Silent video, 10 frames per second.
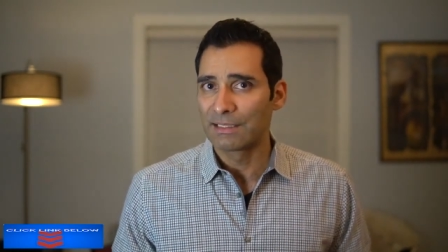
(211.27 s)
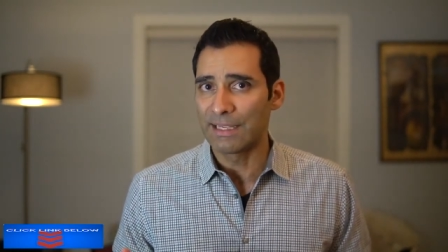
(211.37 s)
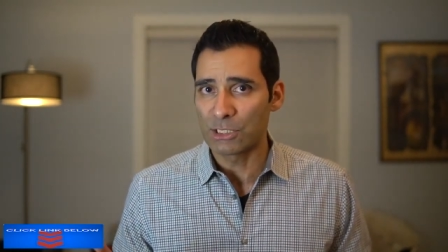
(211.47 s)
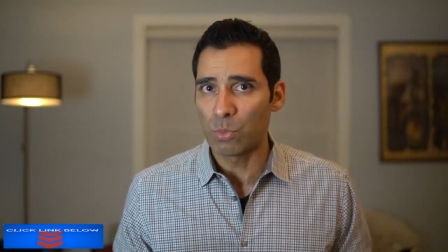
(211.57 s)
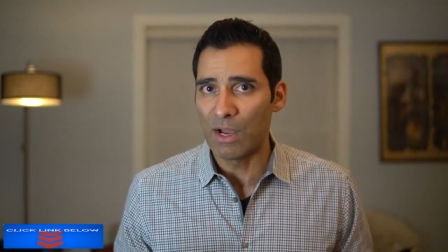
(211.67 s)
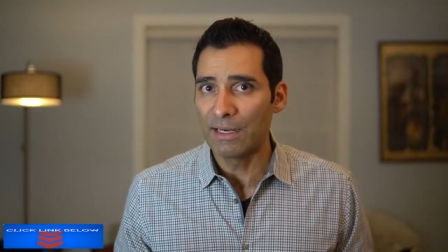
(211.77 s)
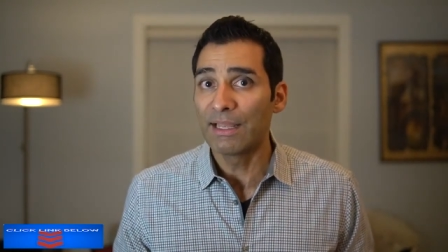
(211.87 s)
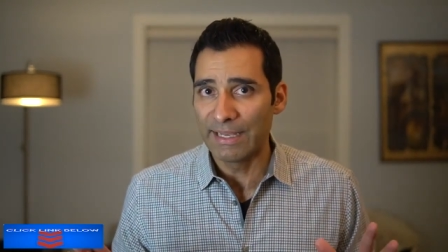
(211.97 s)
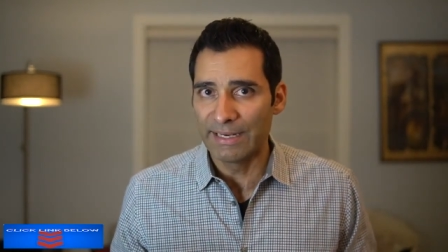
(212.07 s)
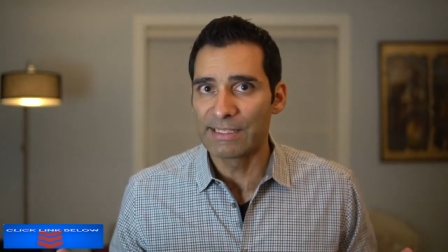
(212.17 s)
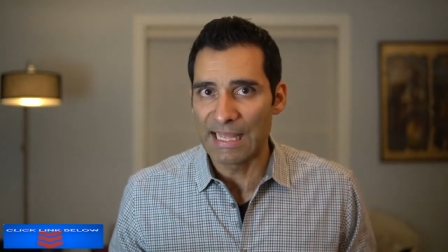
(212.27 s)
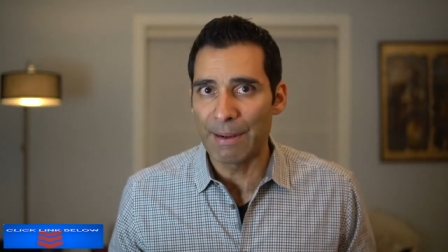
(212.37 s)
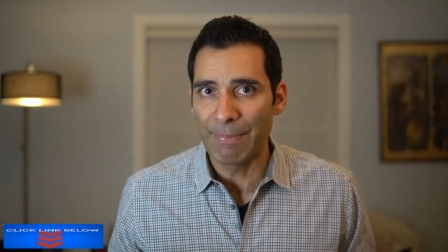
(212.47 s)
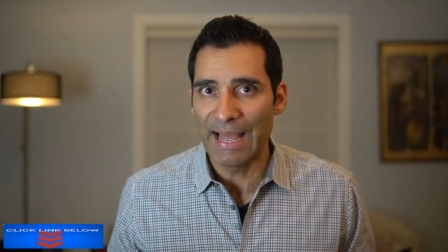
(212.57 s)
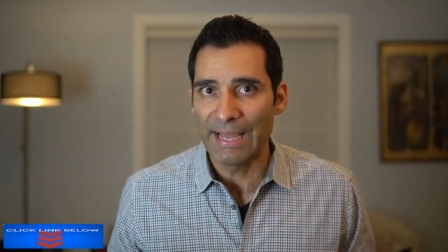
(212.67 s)
Guess what? It is
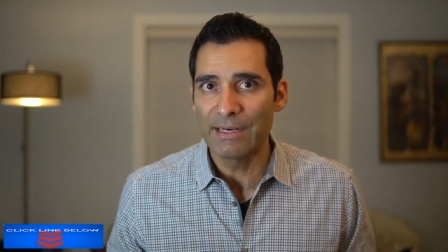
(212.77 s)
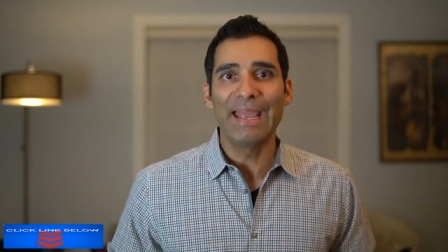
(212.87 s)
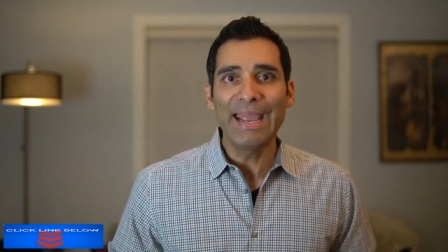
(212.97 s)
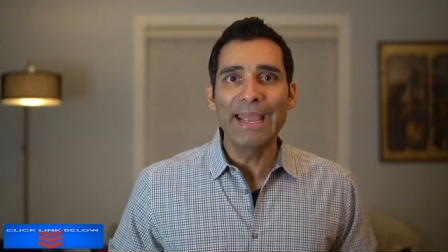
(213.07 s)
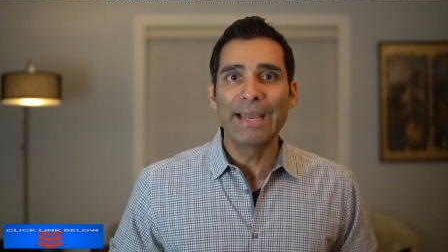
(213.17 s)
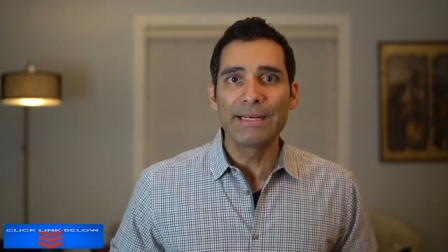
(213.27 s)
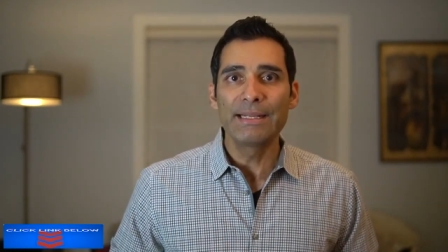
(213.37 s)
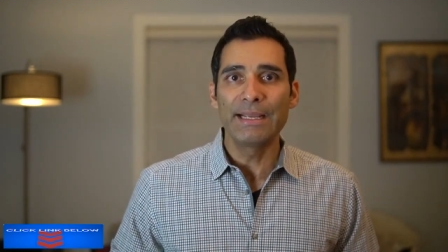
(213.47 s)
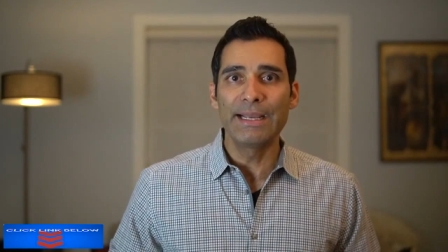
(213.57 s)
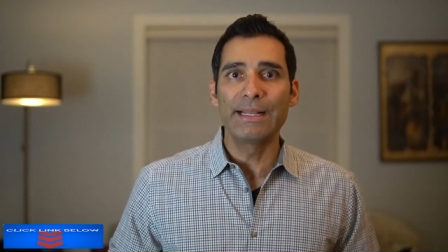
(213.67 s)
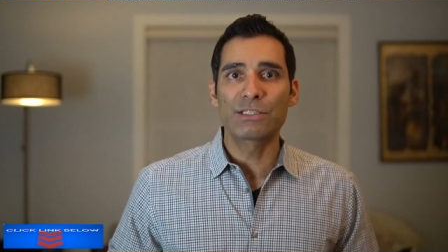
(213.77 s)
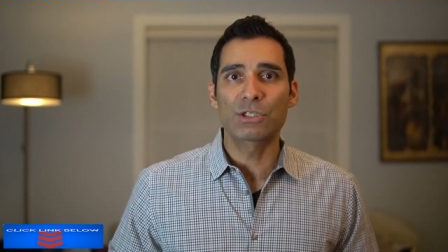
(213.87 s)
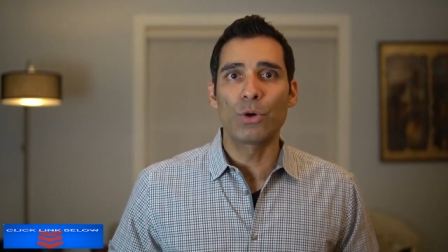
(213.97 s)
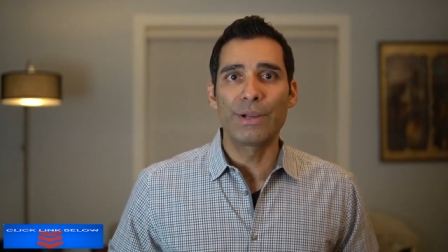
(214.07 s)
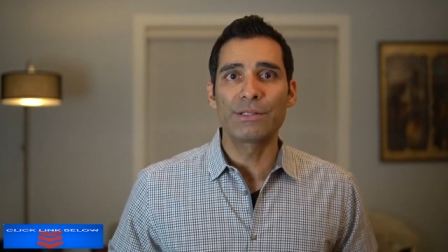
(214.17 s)
that bad. And it's
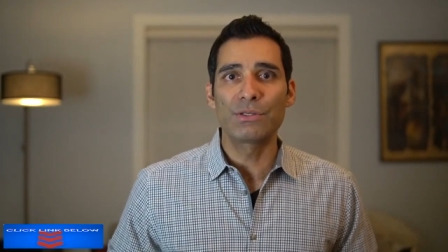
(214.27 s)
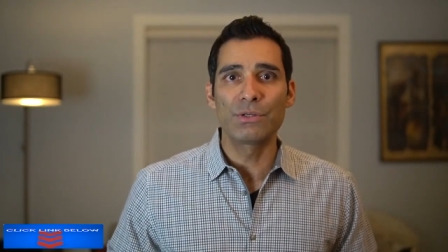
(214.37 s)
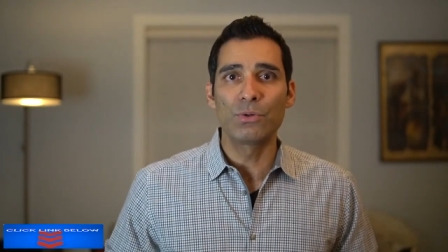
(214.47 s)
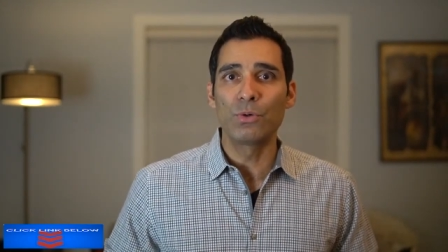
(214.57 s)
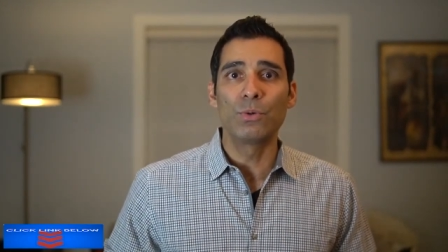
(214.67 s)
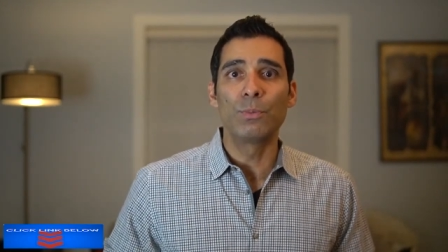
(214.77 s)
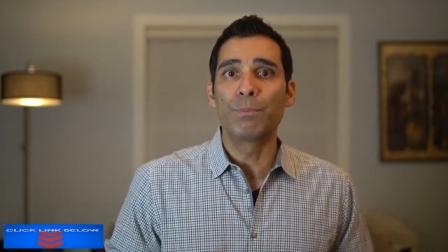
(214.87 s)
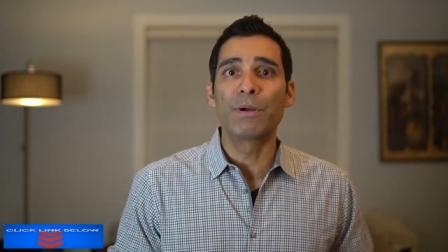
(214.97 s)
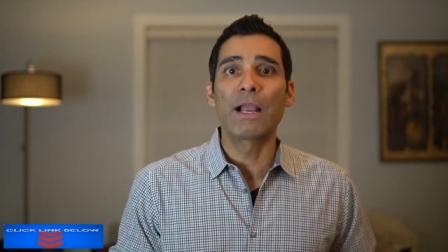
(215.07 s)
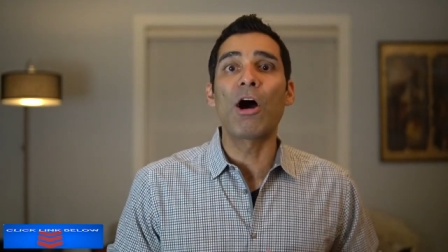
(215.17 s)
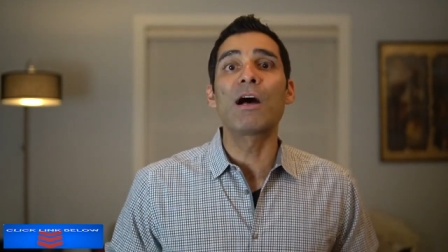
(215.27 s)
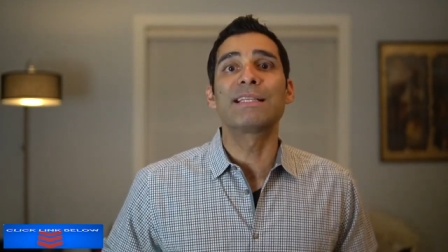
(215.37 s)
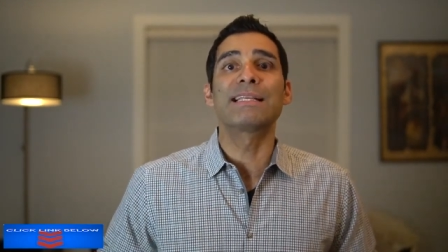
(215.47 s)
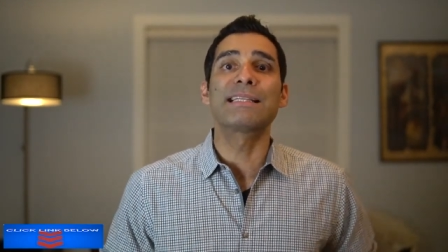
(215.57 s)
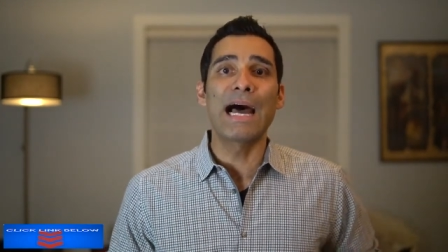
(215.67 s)
going to
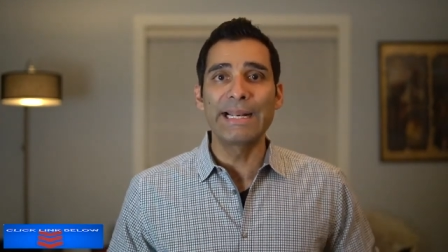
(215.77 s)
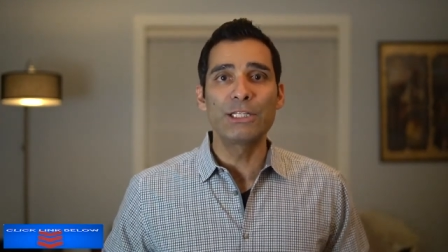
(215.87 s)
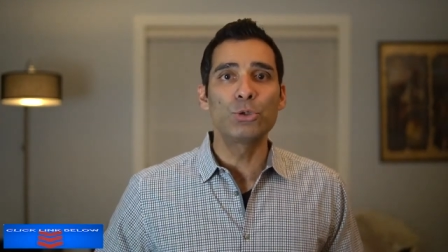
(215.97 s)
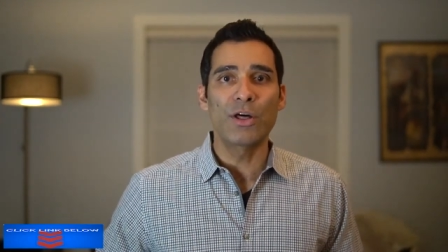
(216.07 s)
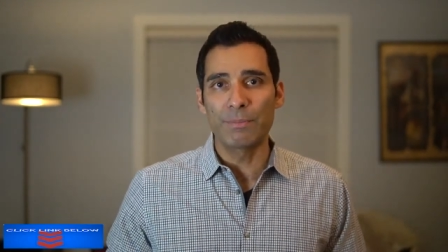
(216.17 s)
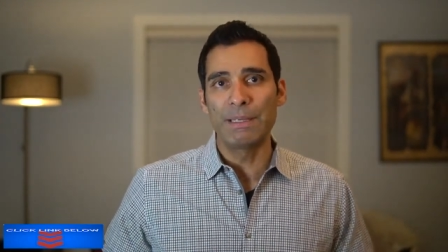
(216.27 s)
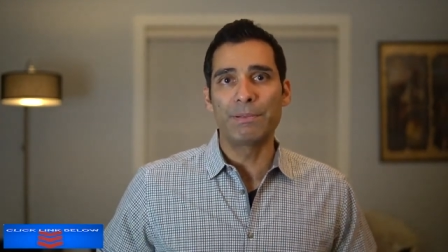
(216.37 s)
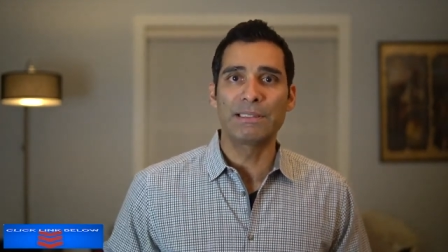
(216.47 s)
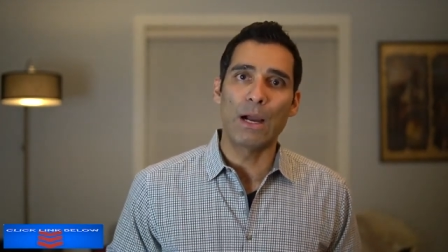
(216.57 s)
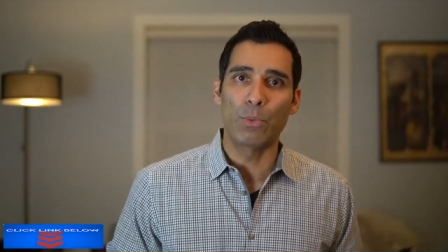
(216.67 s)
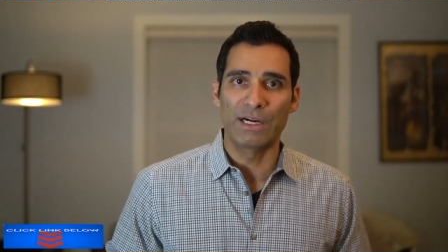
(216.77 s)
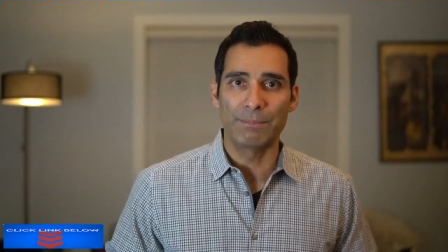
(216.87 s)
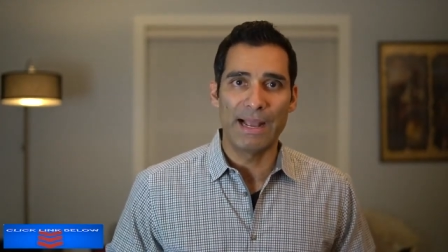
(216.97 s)
cause anxiety to other people not wearing